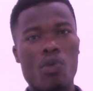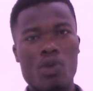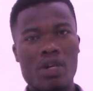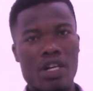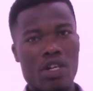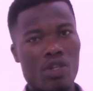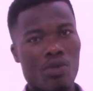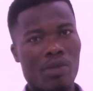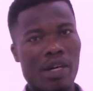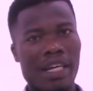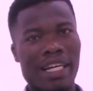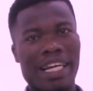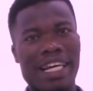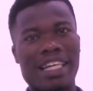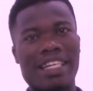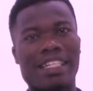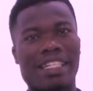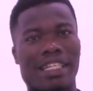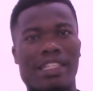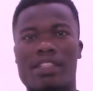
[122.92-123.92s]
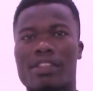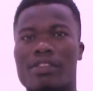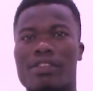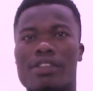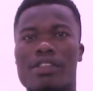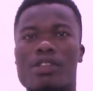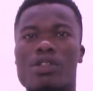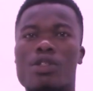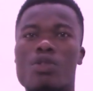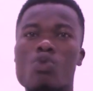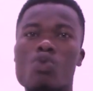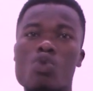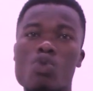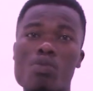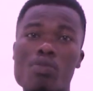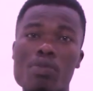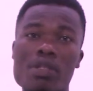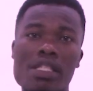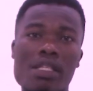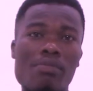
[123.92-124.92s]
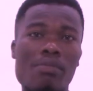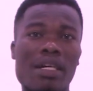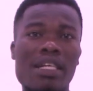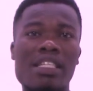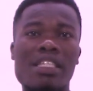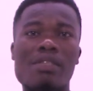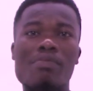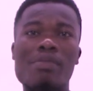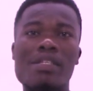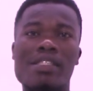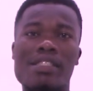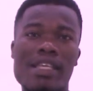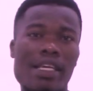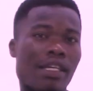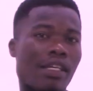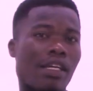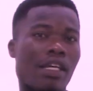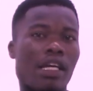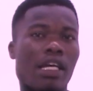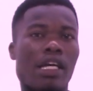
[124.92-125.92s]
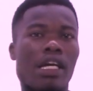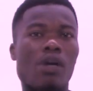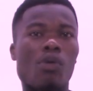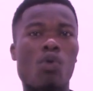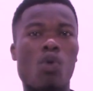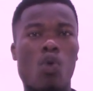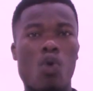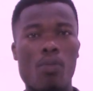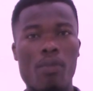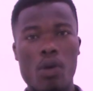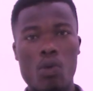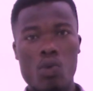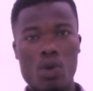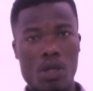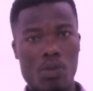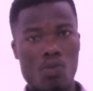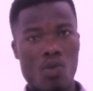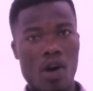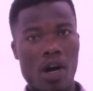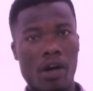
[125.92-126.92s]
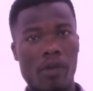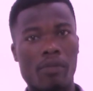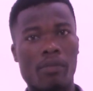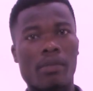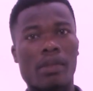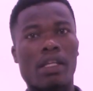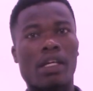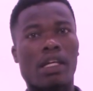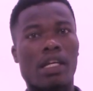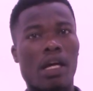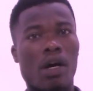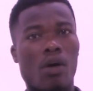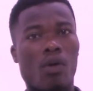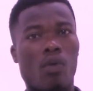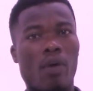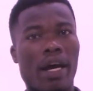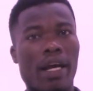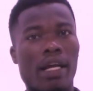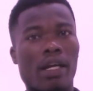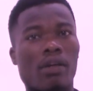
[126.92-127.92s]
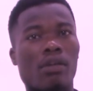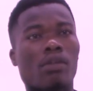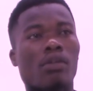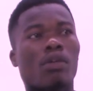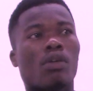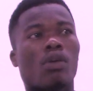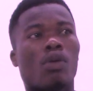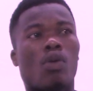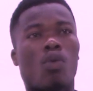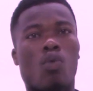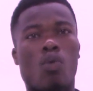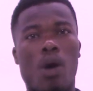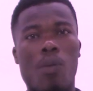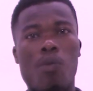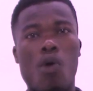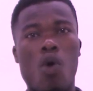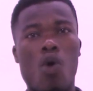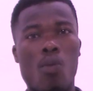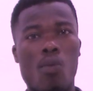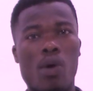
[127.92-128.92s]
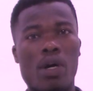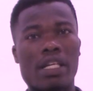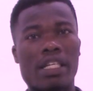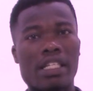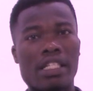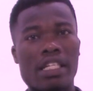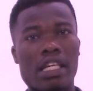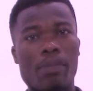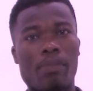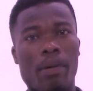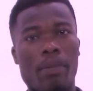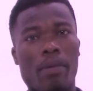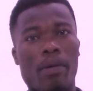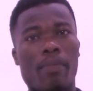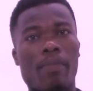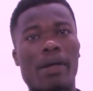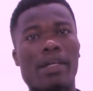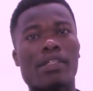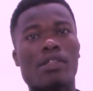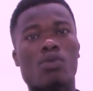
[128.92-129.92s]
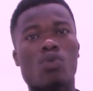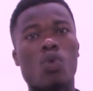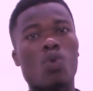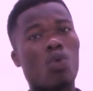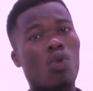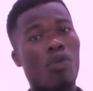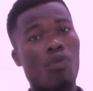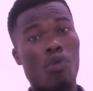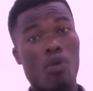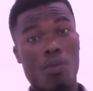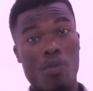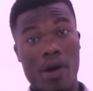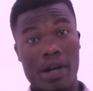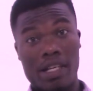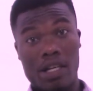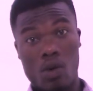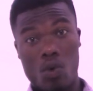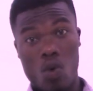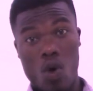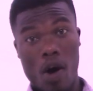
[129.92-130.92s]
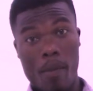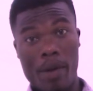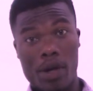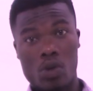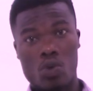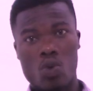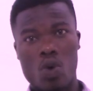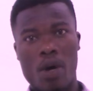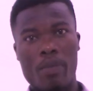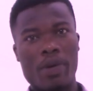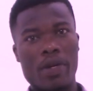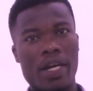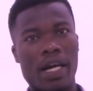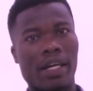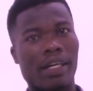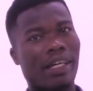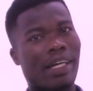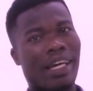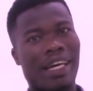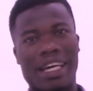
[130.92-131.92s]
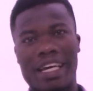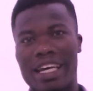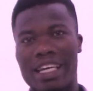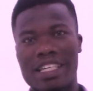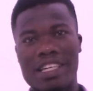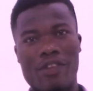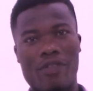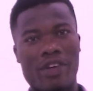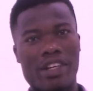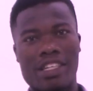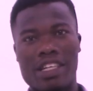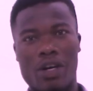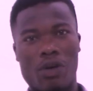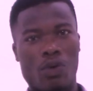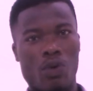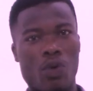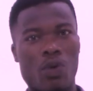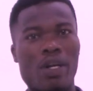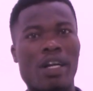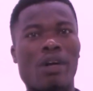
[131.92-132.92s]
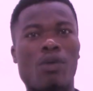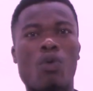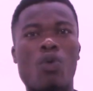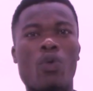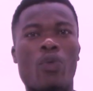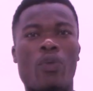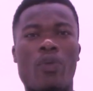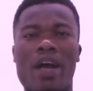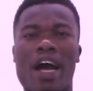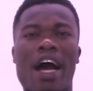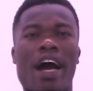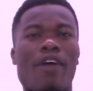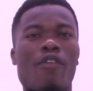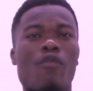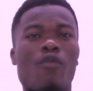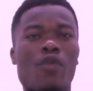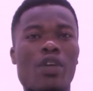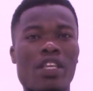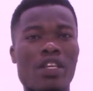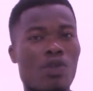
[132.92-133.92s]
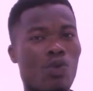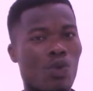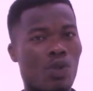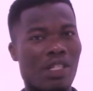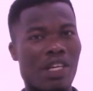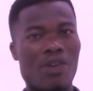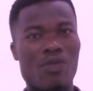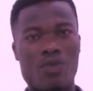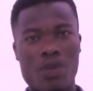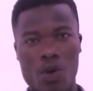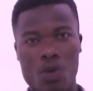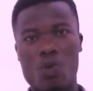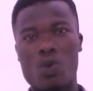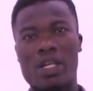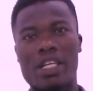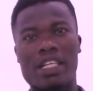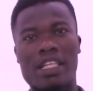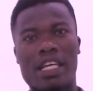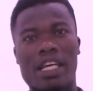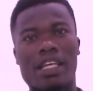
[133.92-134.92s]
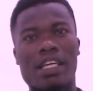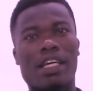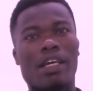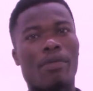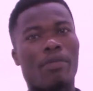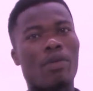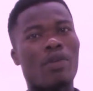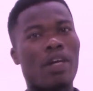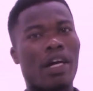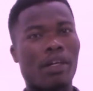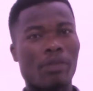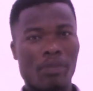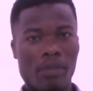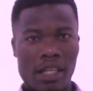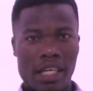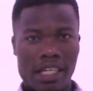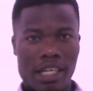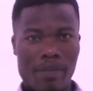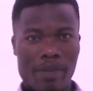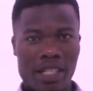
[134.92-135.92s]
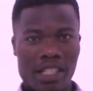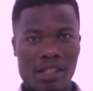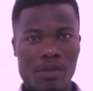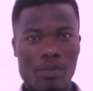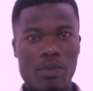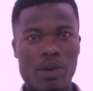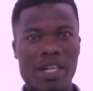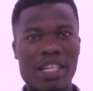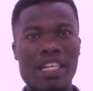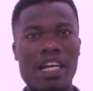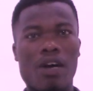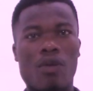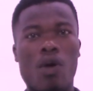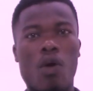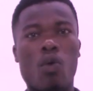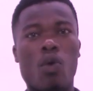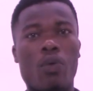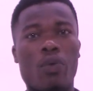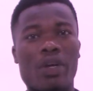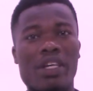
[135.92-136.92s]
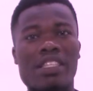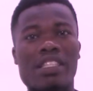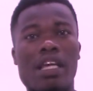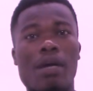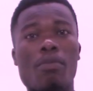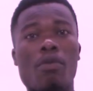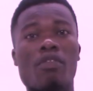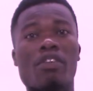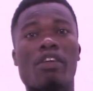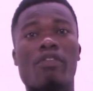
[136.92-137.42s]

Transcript: with the human acting. It's you to miss mansion, you see. Oh, come with more. Now, why then? What about whom are they? Papa Pandy, so go for boy, jack will have a swan. And if they are going, oh, shah, video say trouble in here. When you're begging Benny, I call share some of the